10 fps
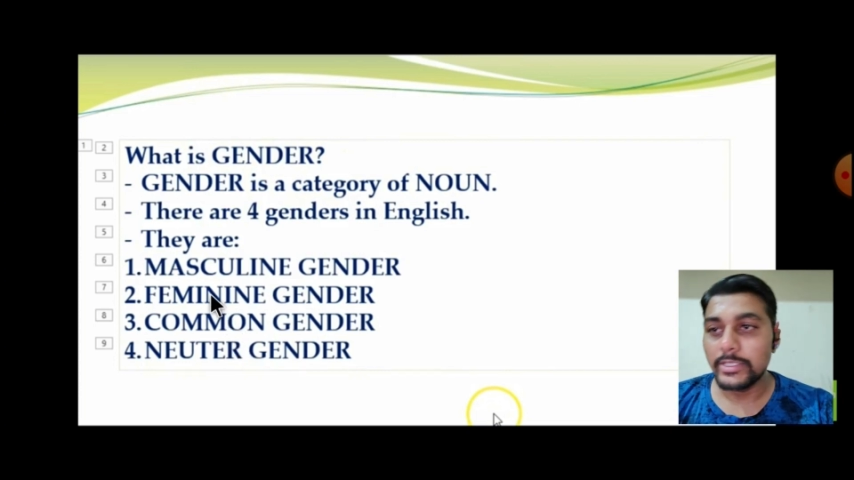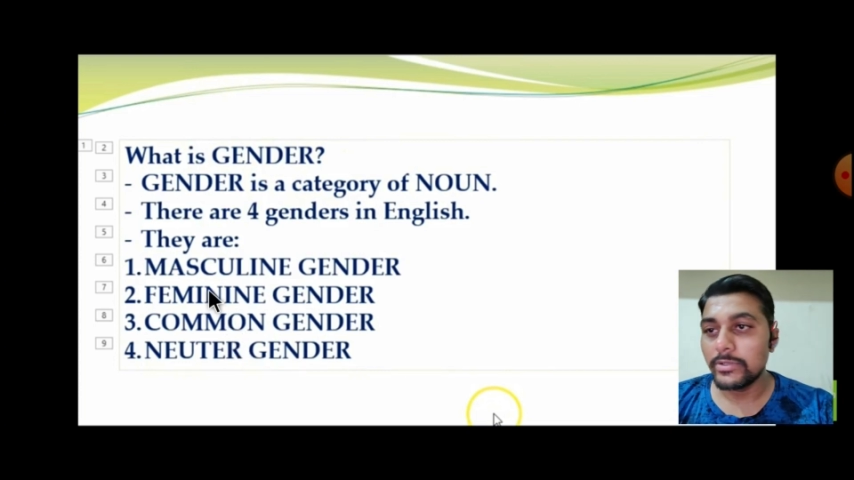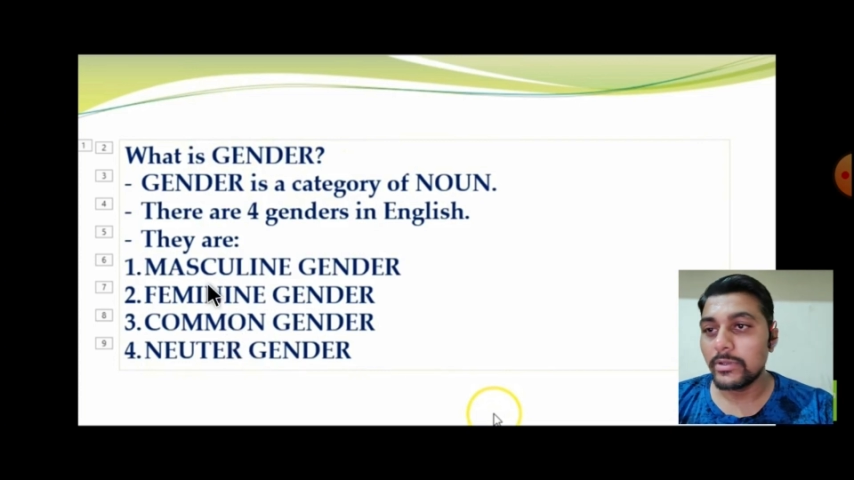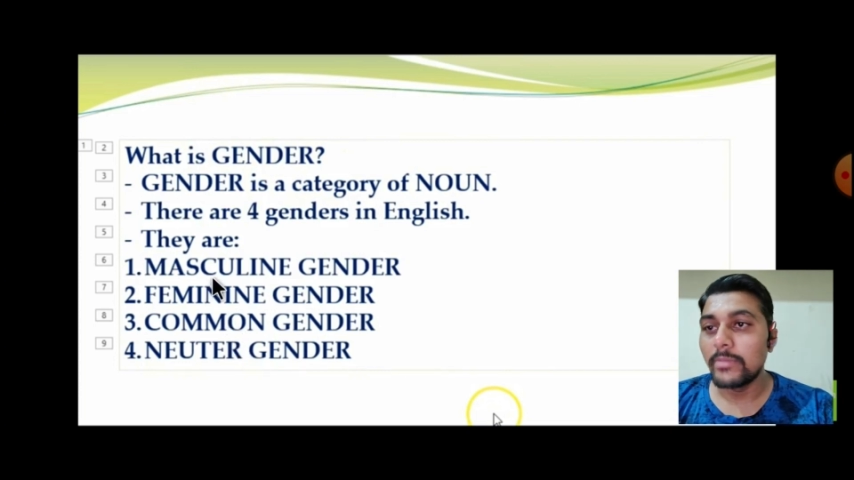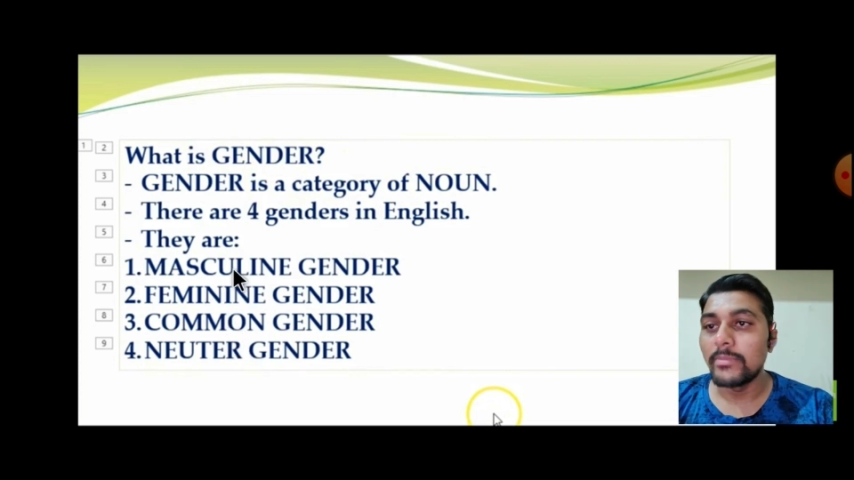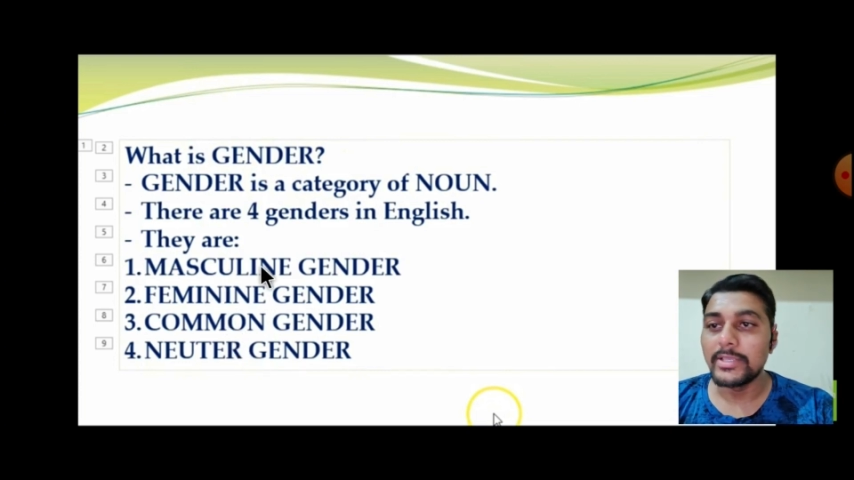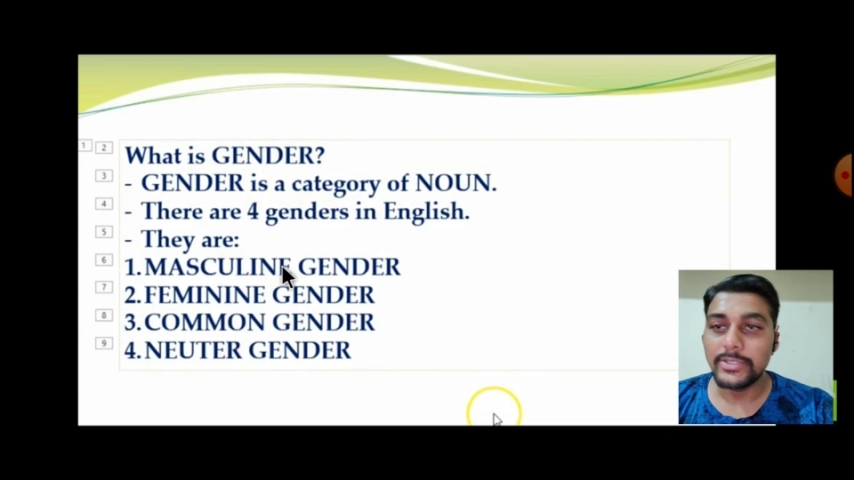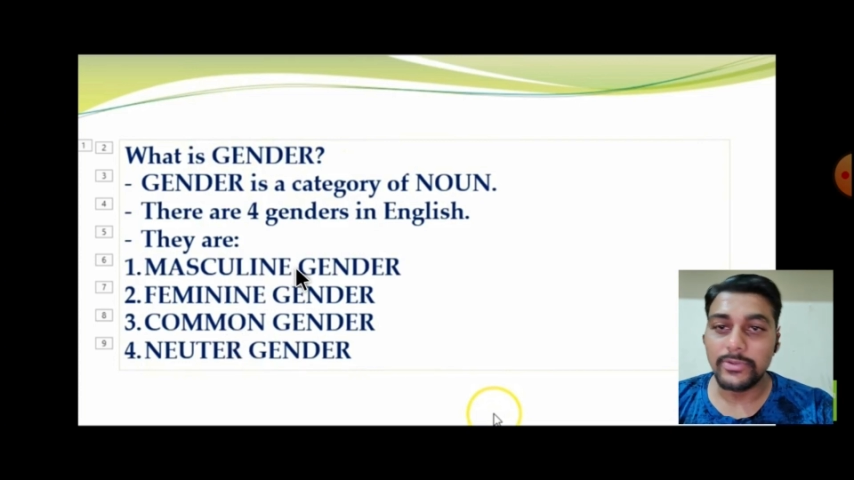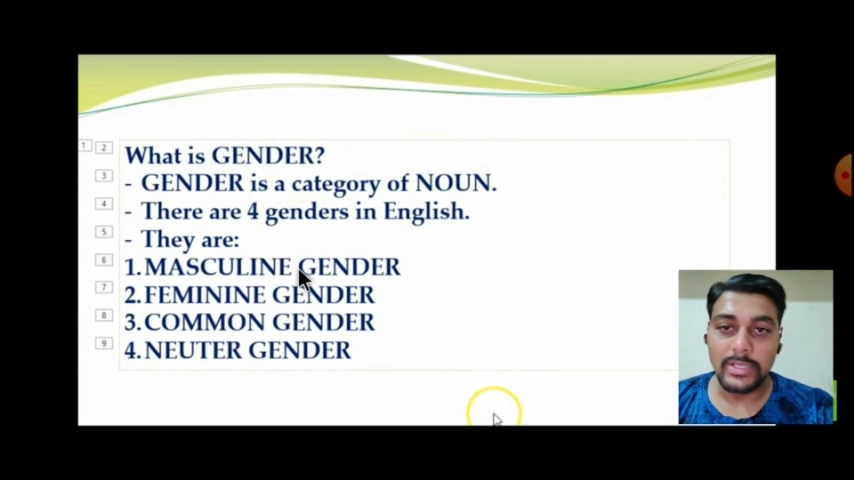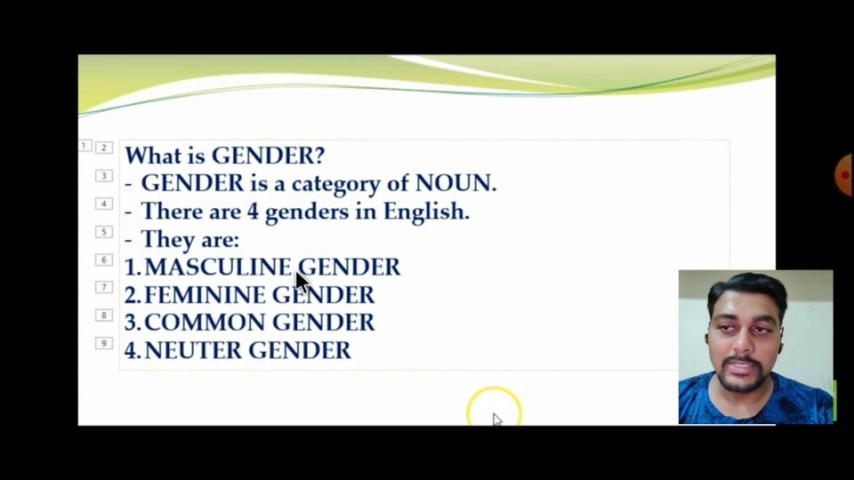called
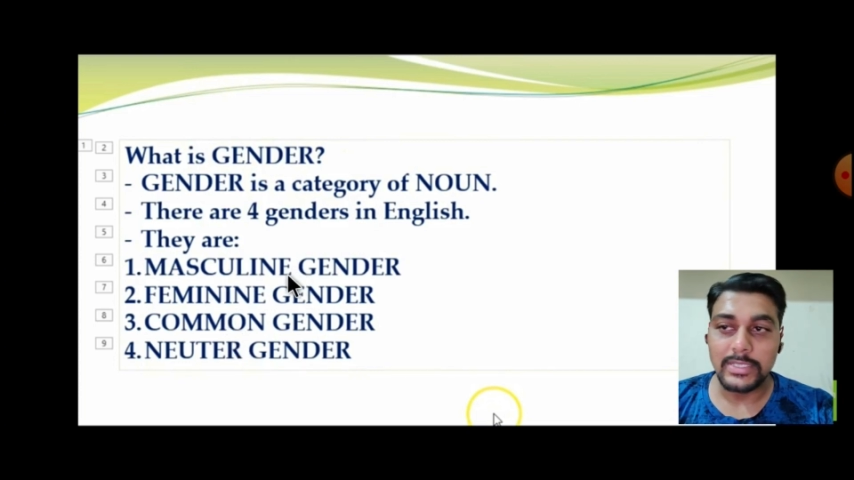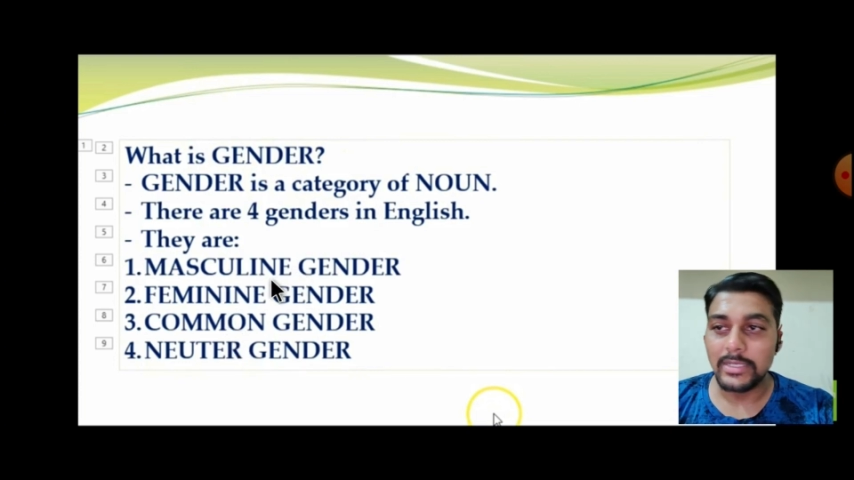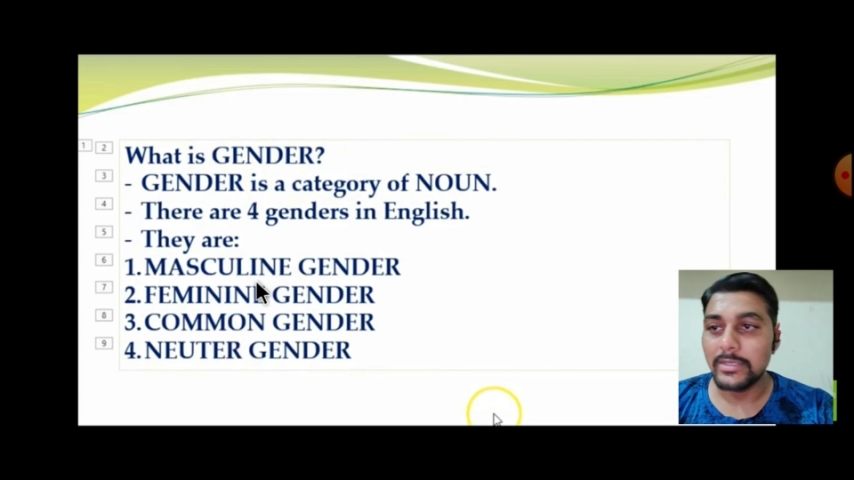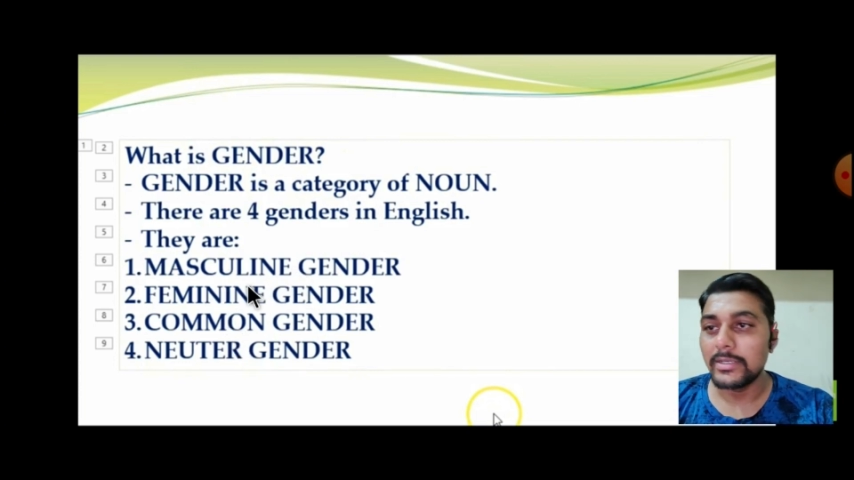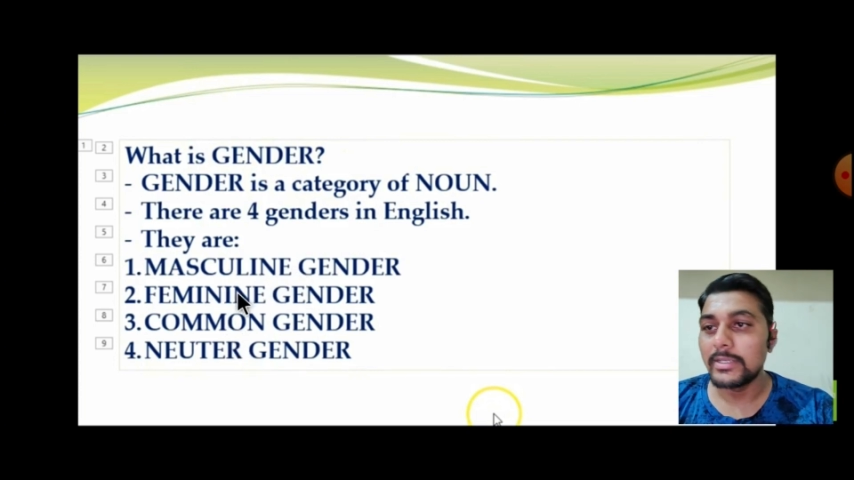masculine gender,